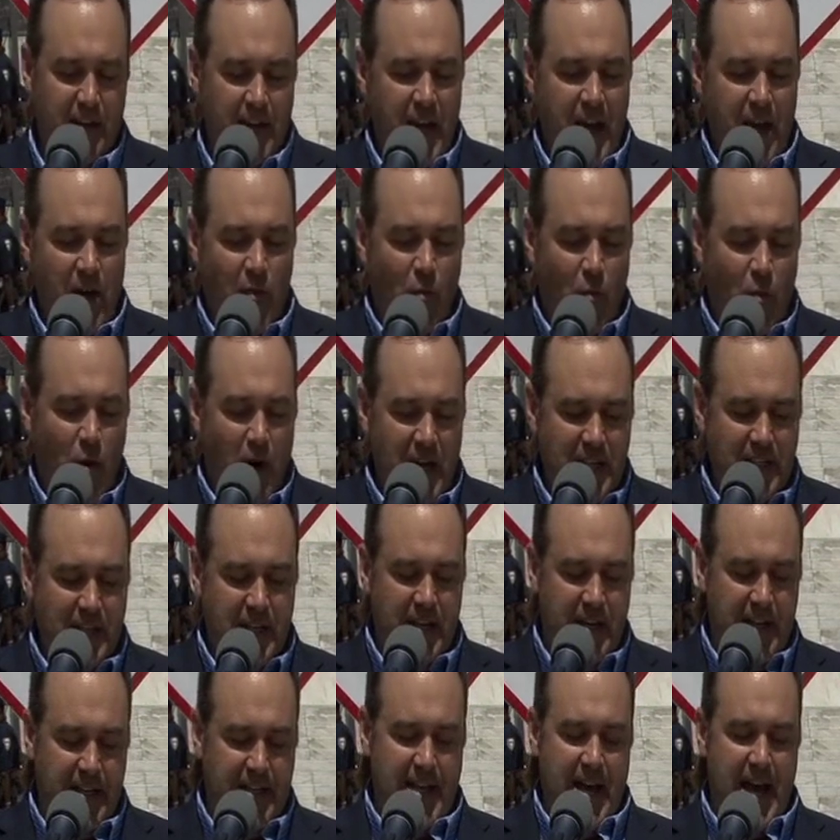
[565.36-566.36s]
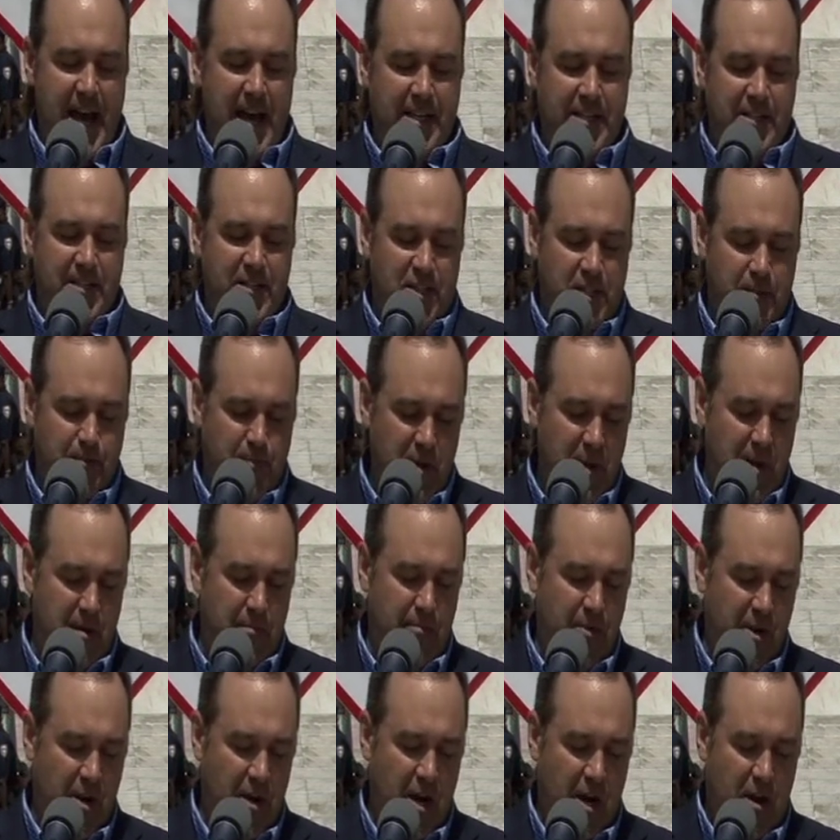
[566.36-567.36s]
It wasn't a tax and
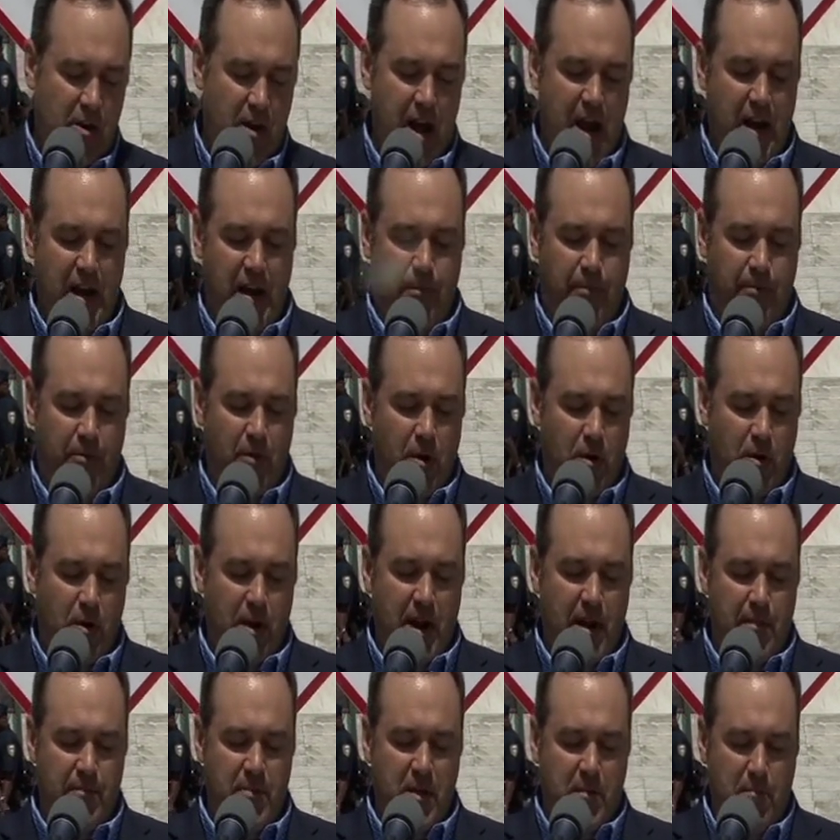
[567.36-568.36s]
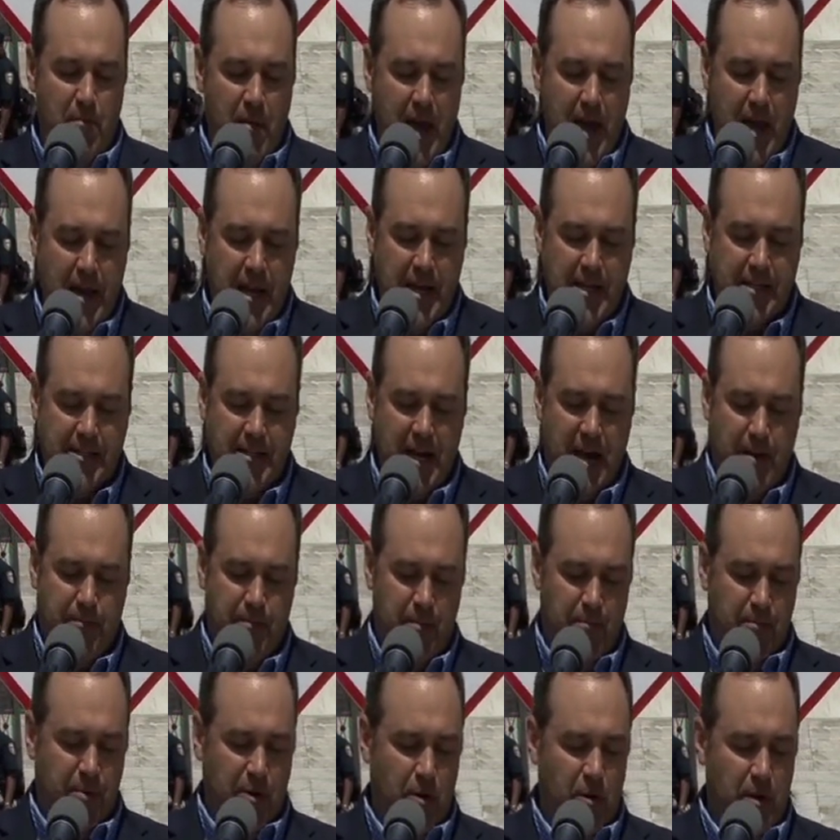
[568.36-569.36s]
spend bureaucratic program that made ESOP
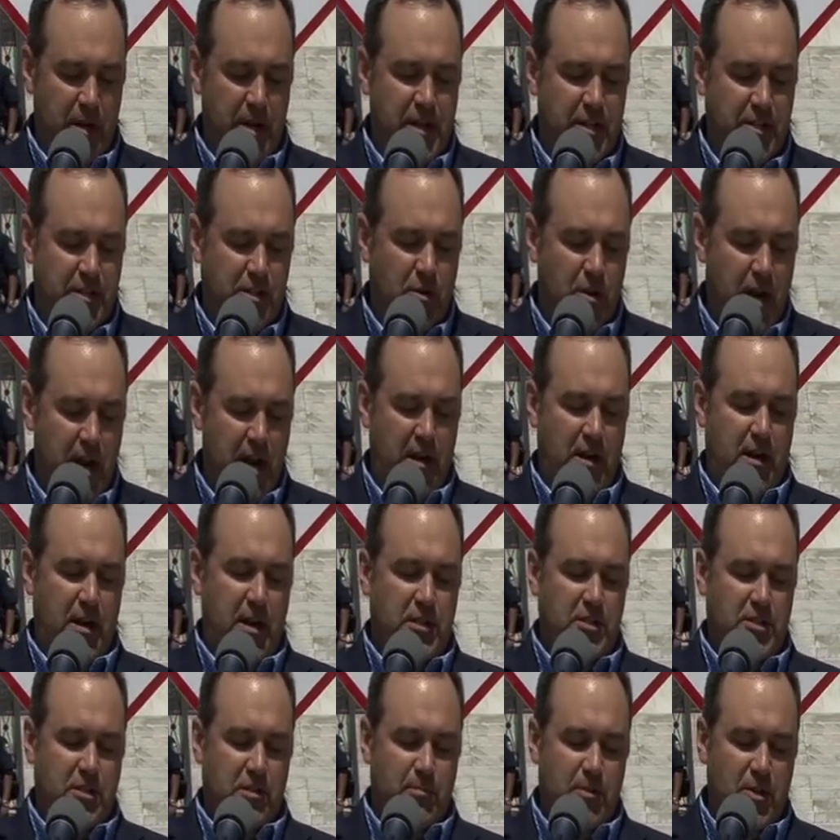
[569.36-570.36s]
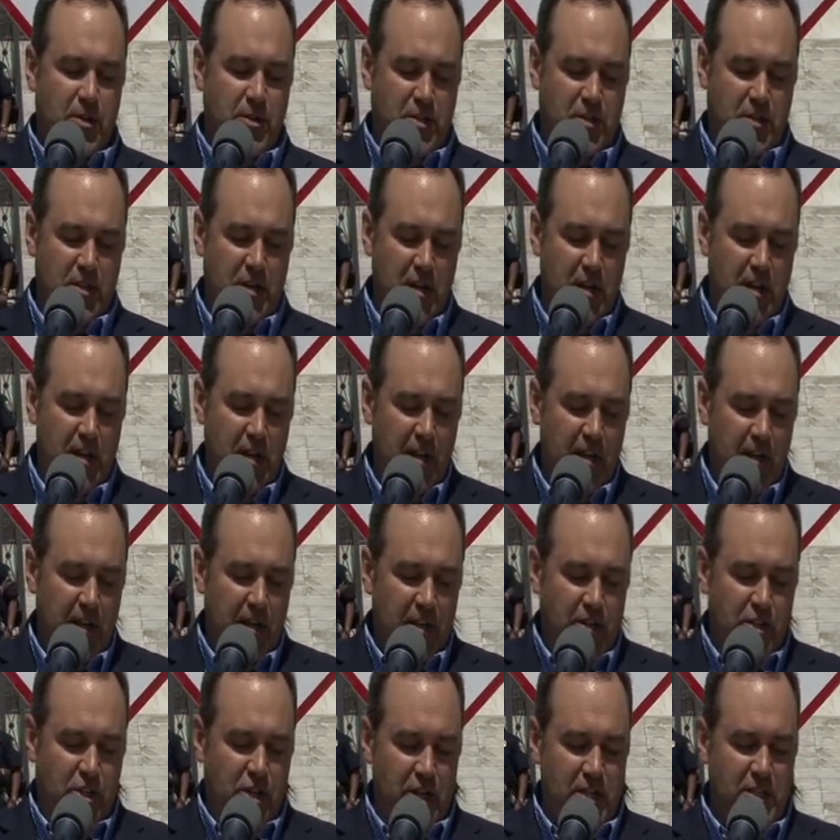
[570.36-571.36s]
employees great customers.
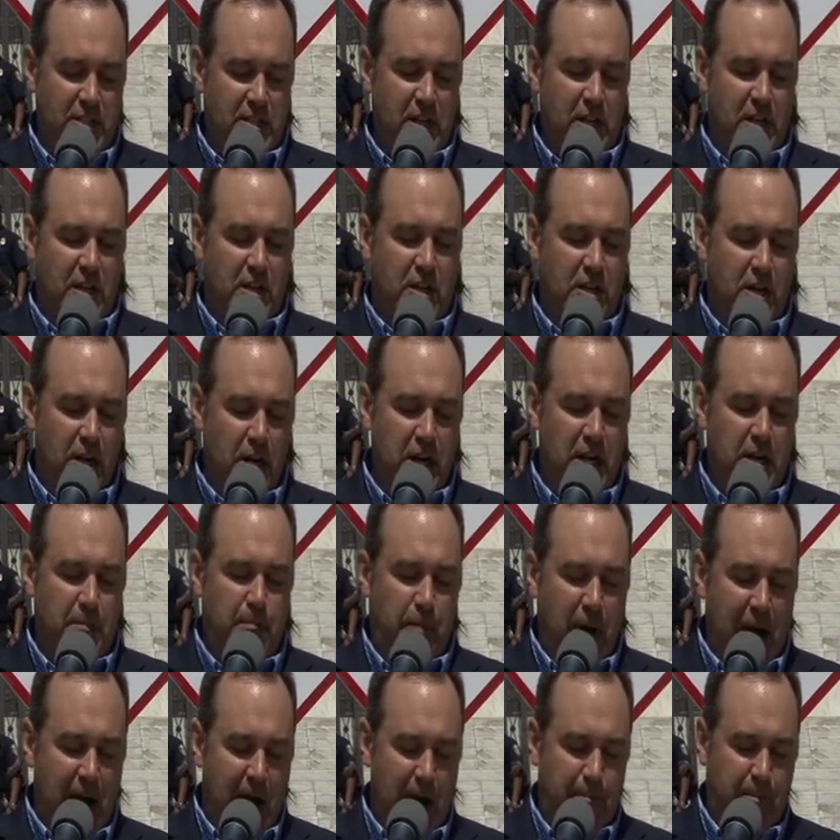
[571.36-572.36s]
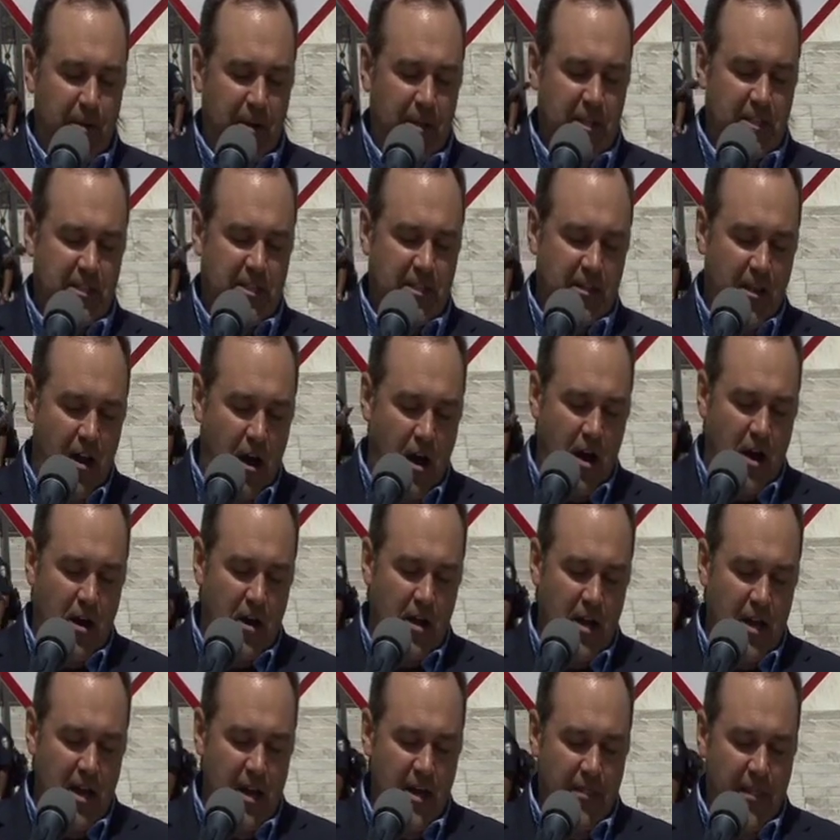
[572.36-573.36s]
Just a good populist
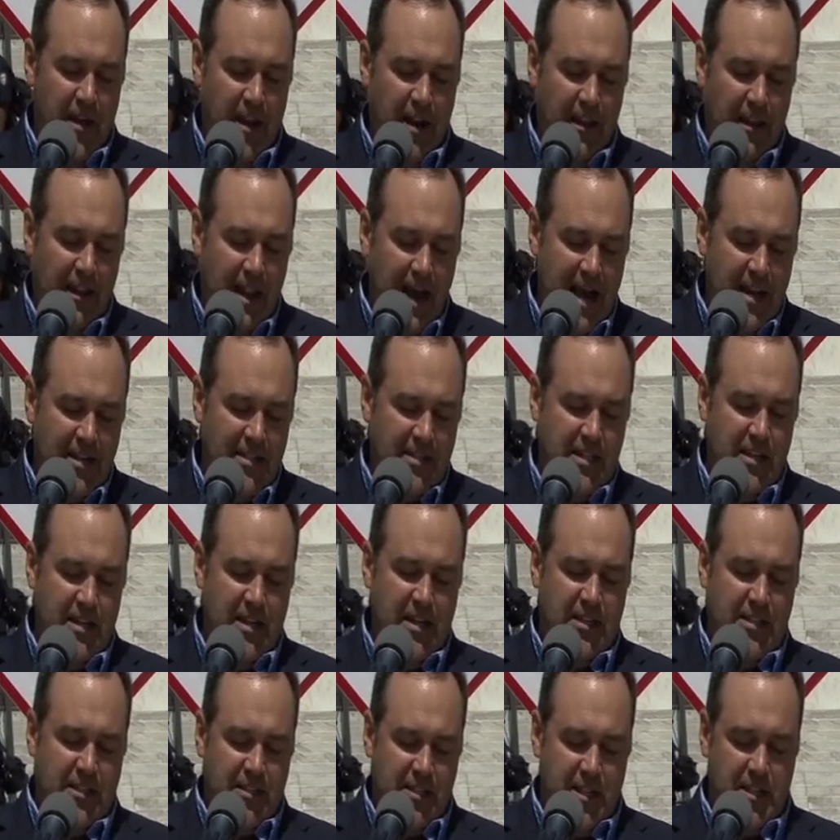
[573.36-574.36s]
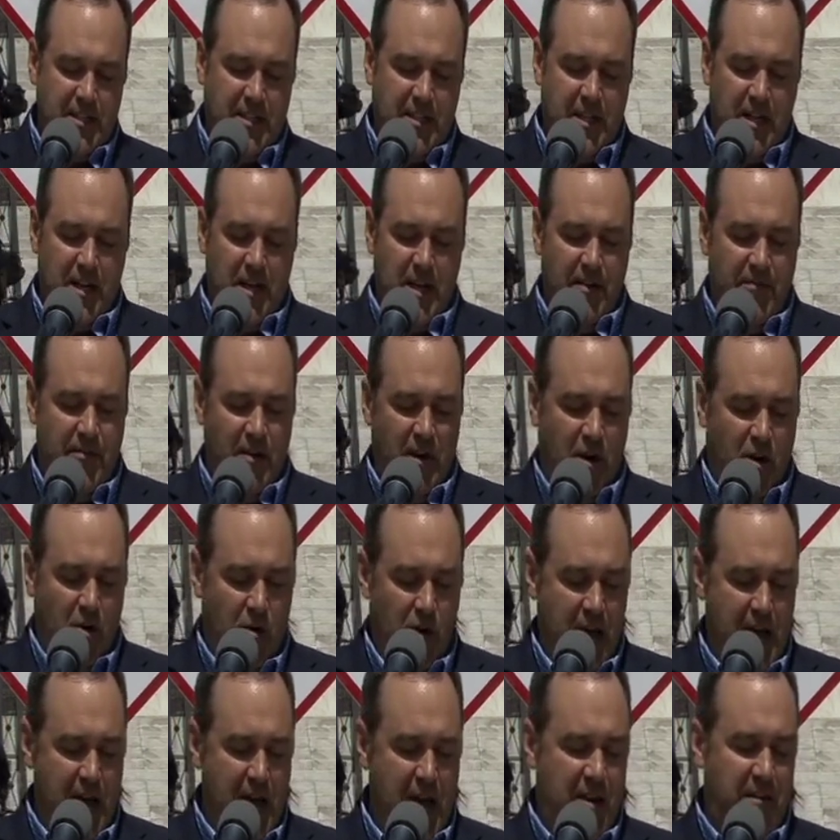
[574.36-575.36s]
law that allows the existing of a
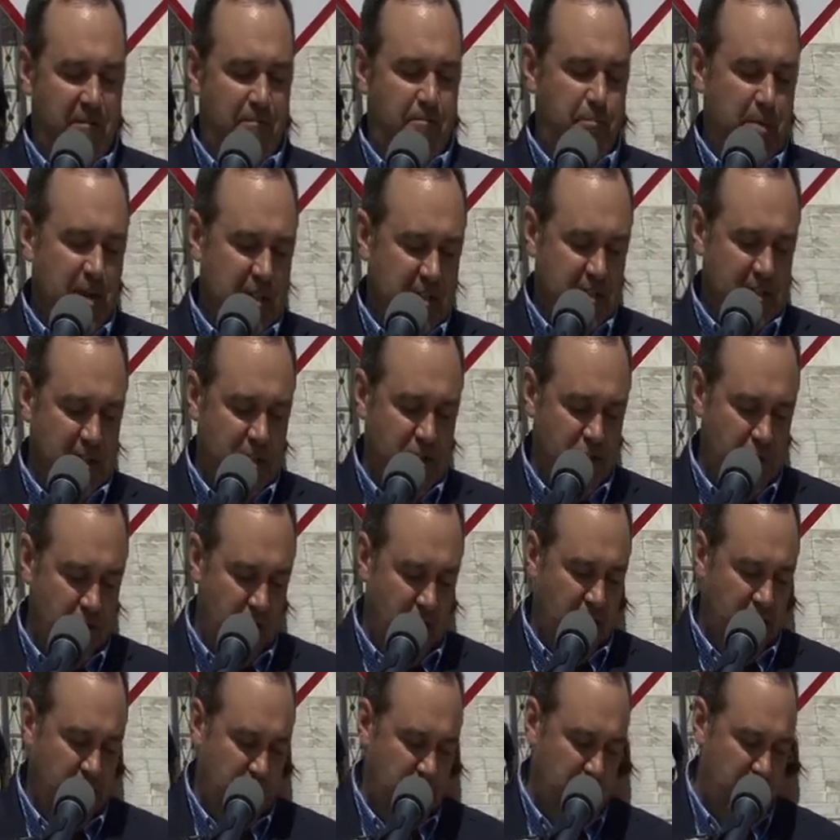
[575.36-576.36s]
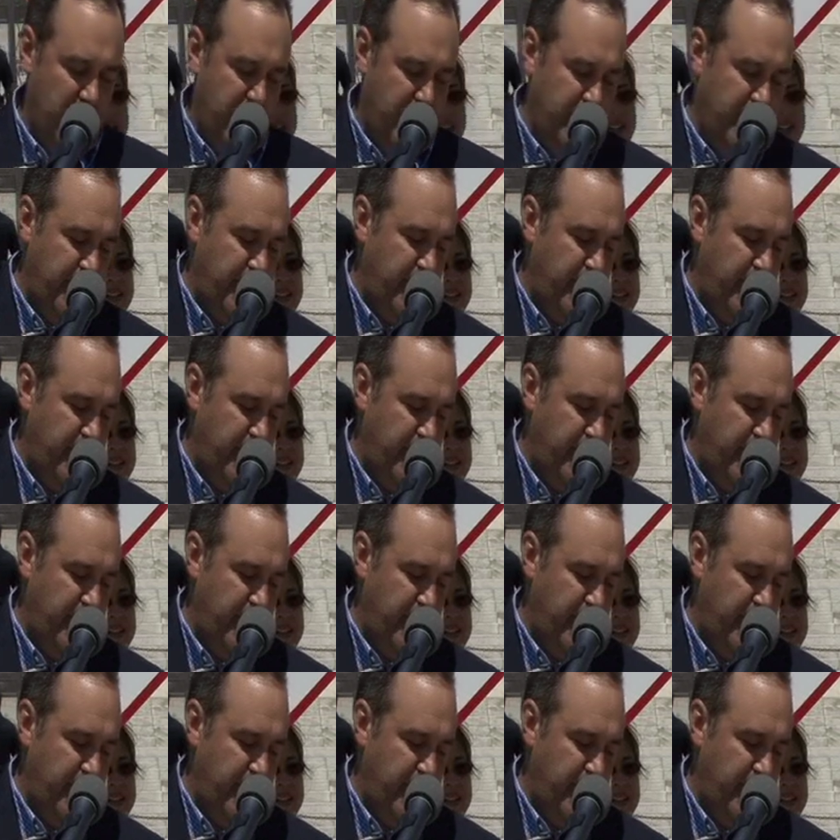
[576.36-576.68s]
creative business structure.